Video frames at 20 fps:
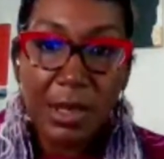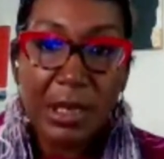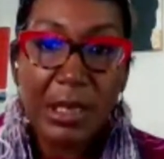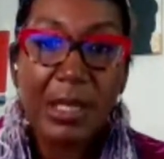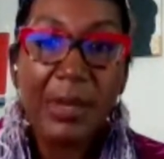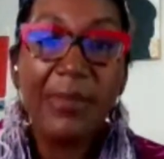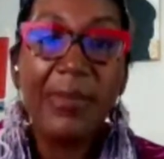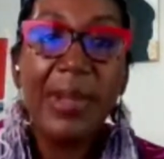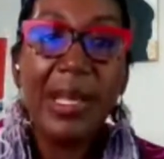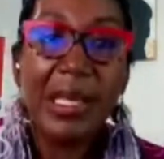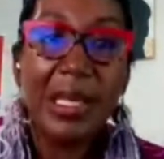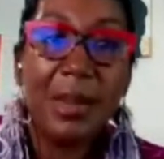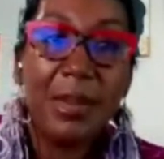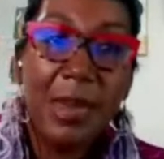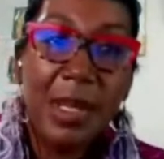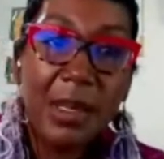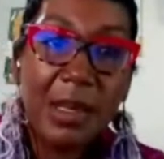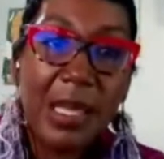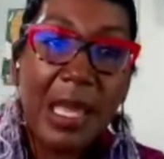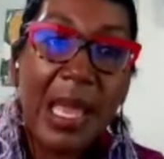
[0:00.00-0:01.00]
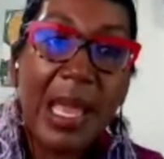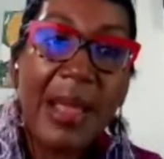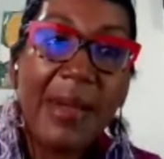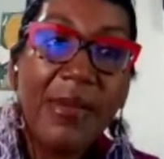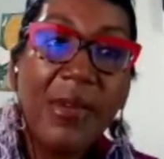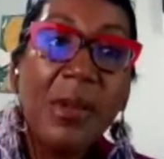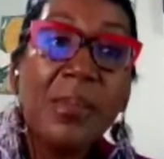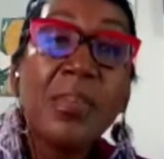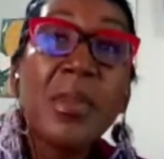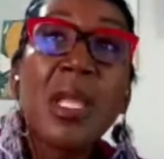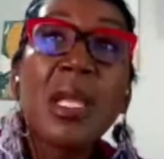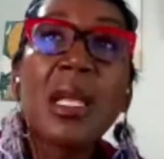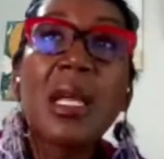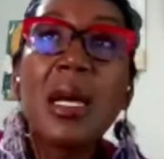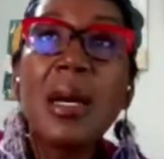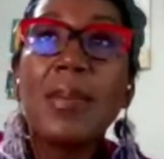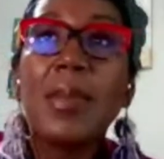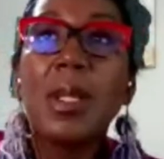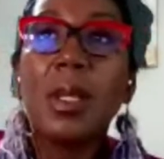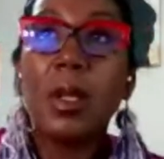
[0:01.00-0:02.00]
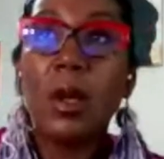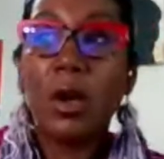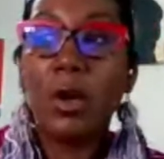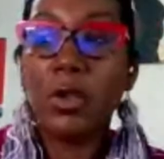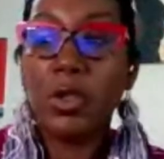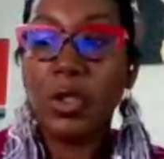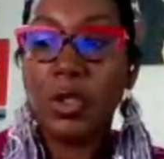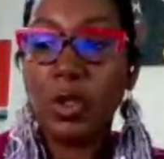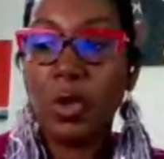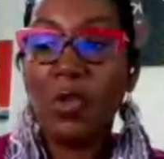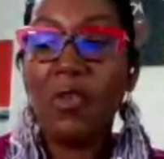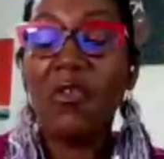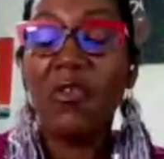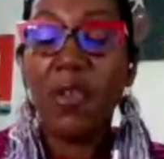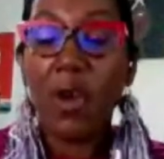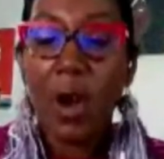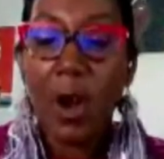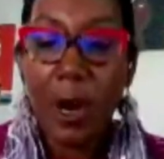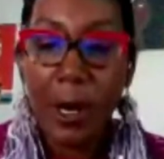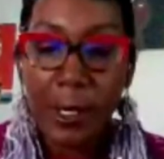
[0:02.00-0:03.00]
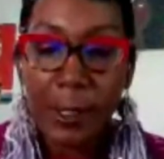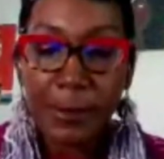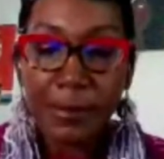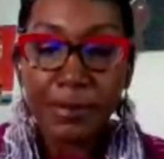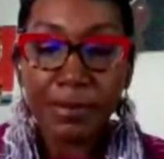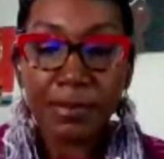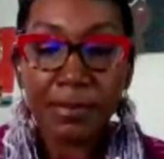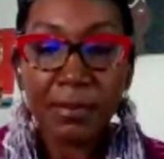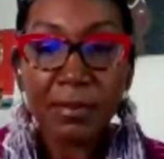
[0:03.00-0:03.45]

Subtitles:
and development that have come along so far,